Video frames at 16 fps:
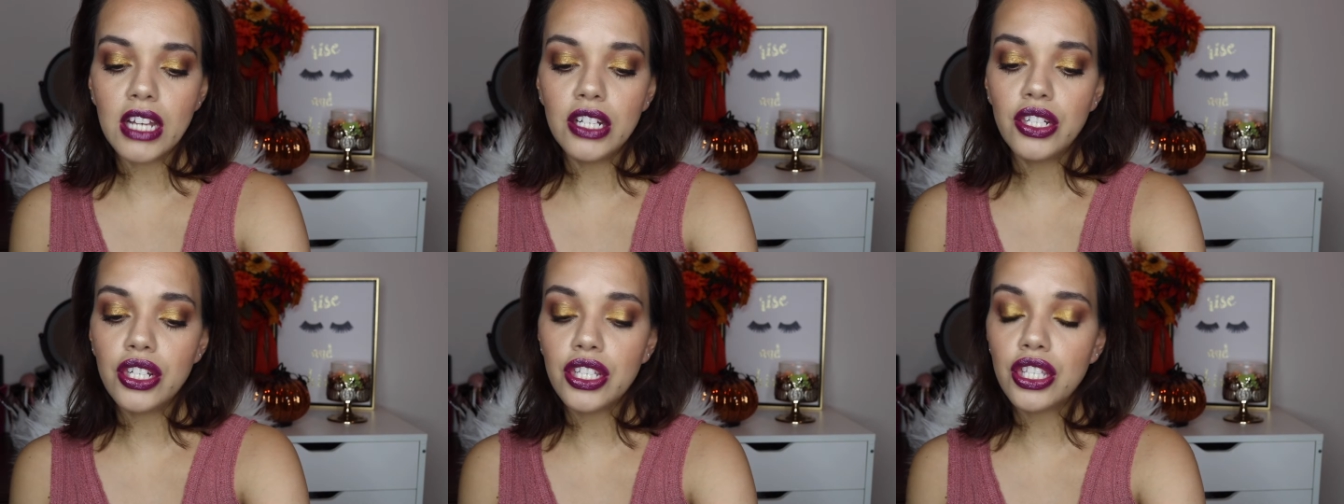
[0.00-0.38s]

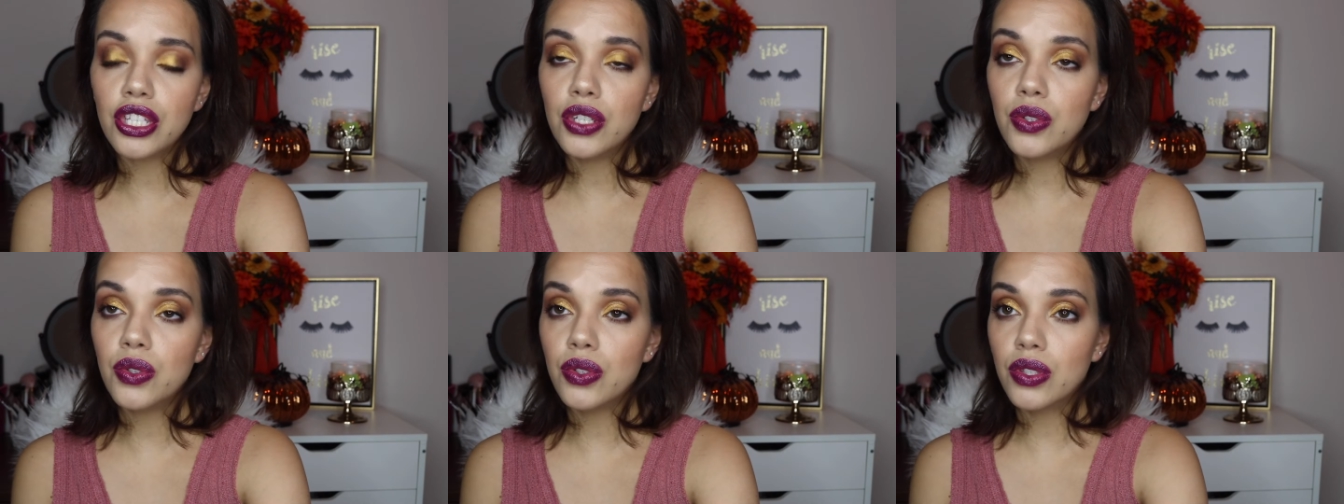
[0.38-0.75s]
just
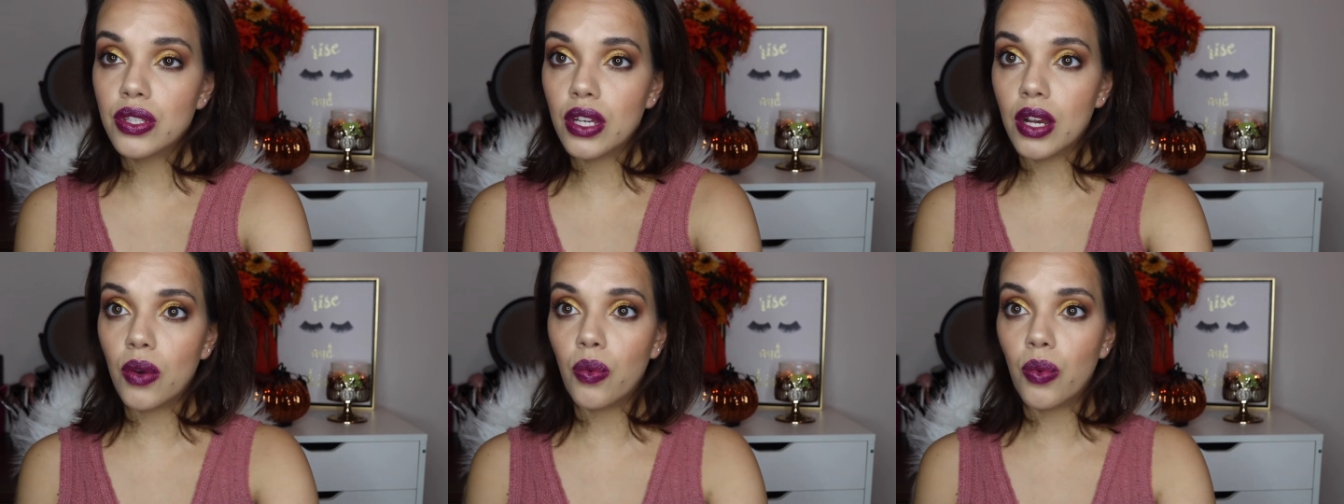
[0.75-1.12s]
use
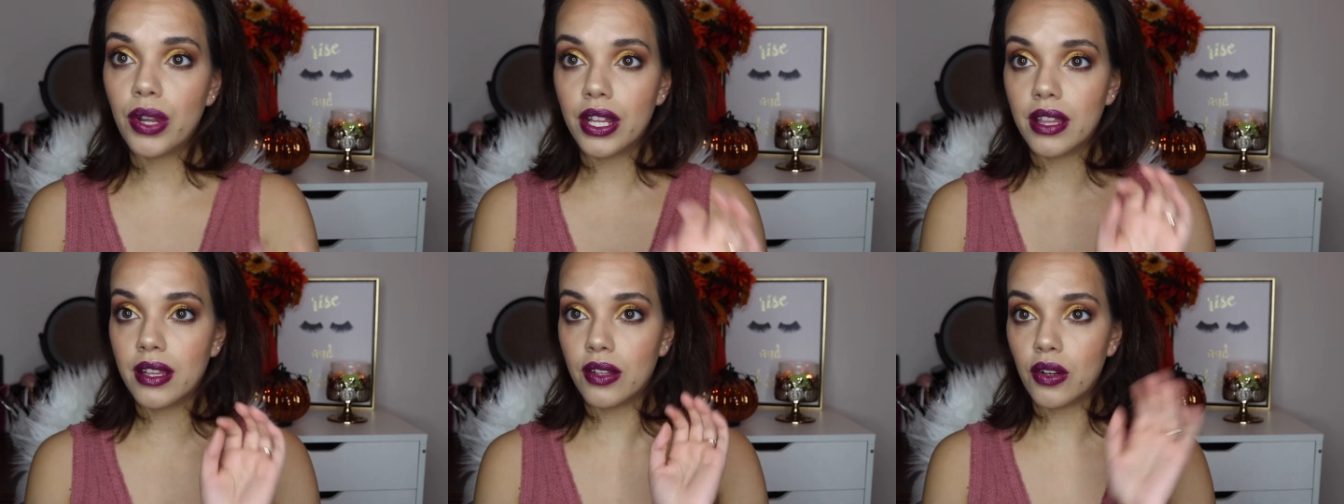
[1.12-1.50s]
one
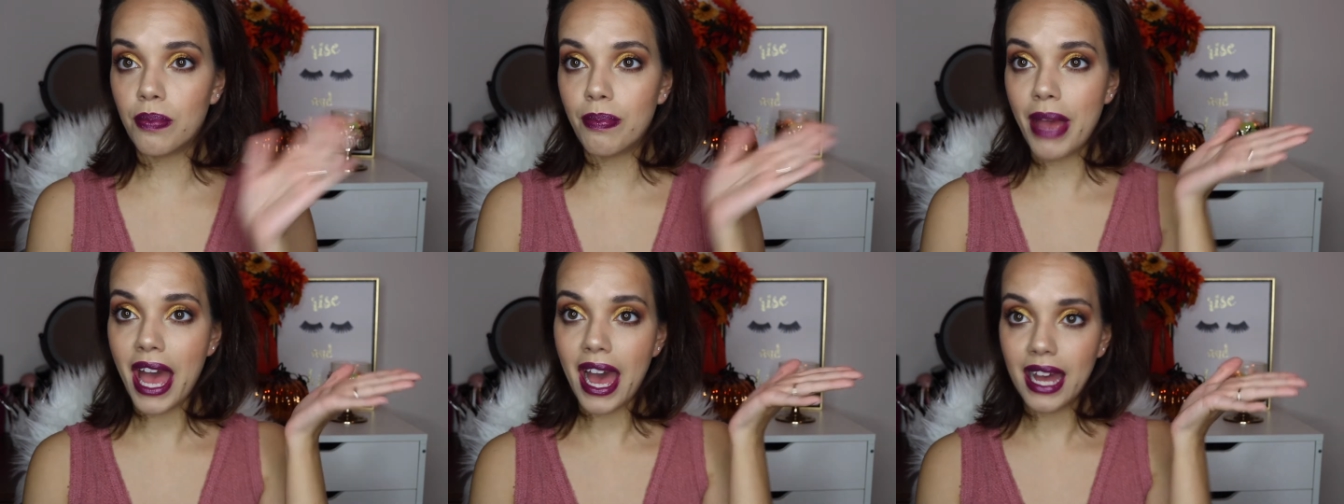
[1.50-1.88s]
of the little
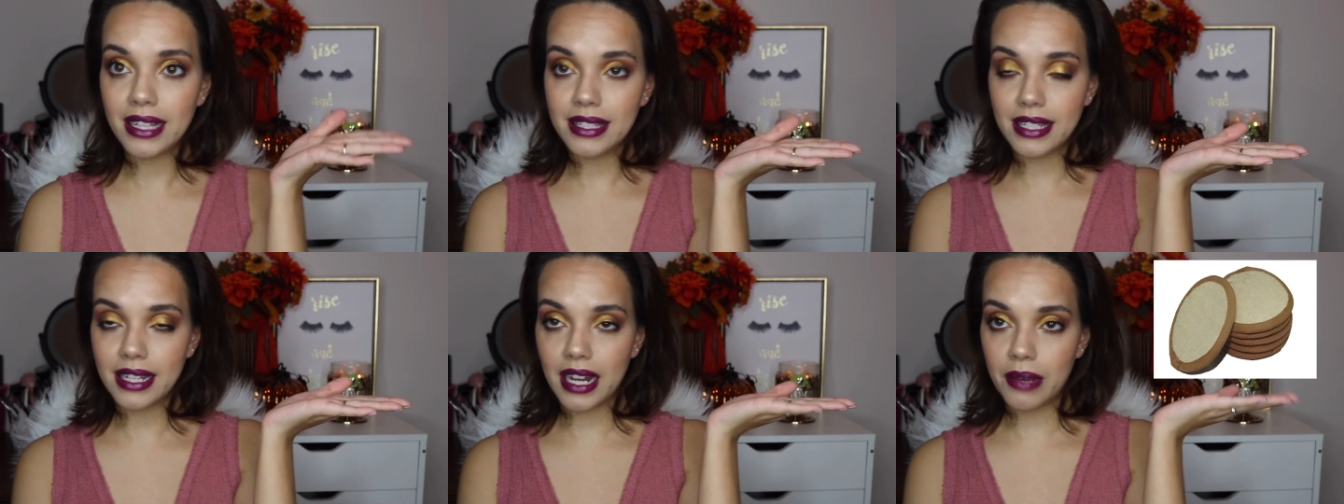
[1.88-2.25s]

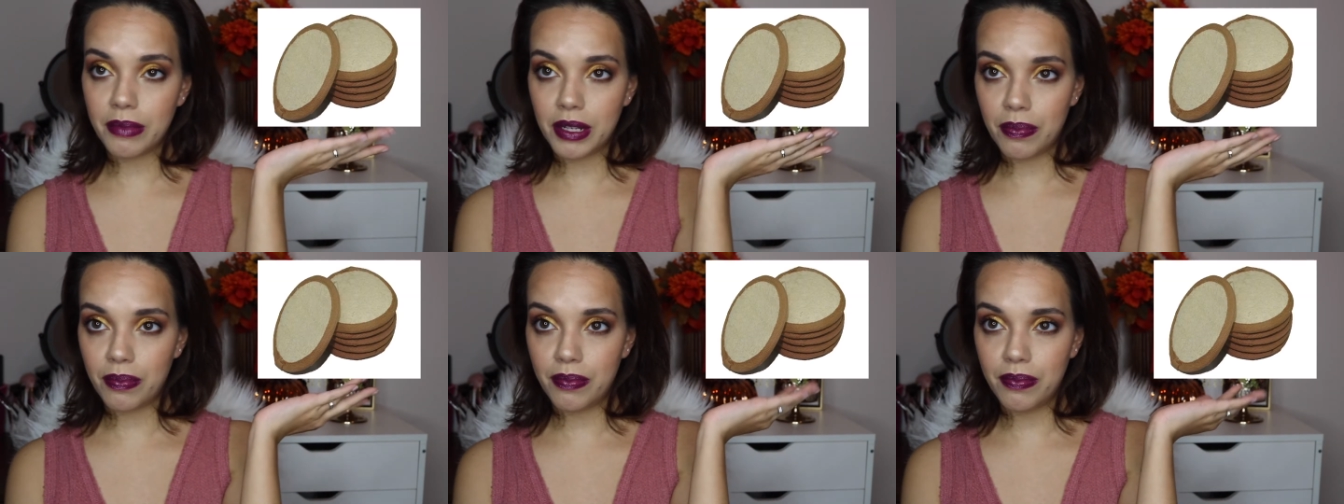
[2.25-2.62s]
pads, and I'm
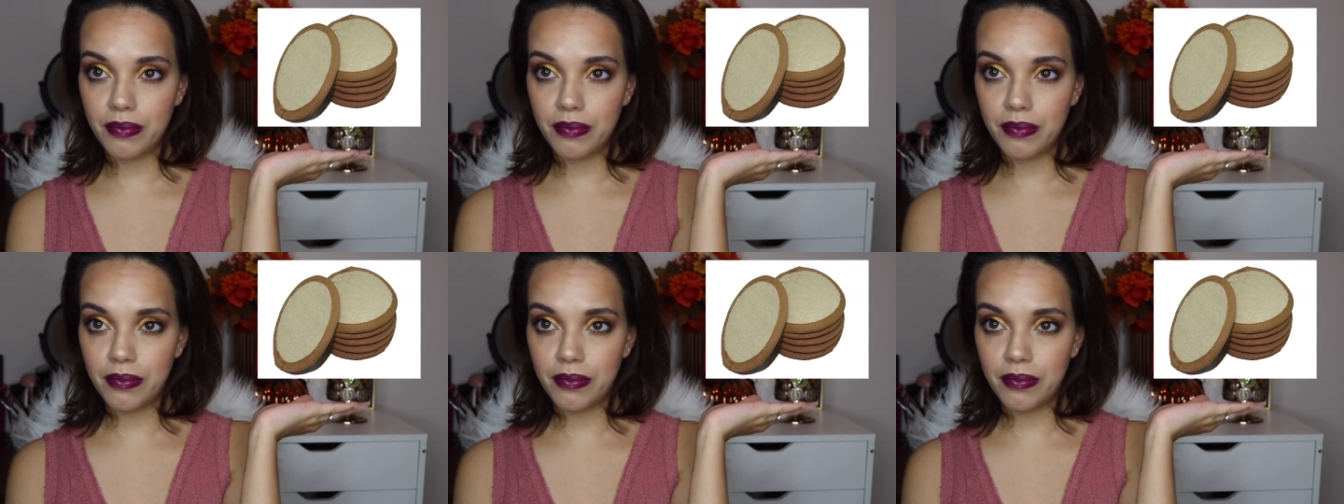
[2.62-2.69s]
gonna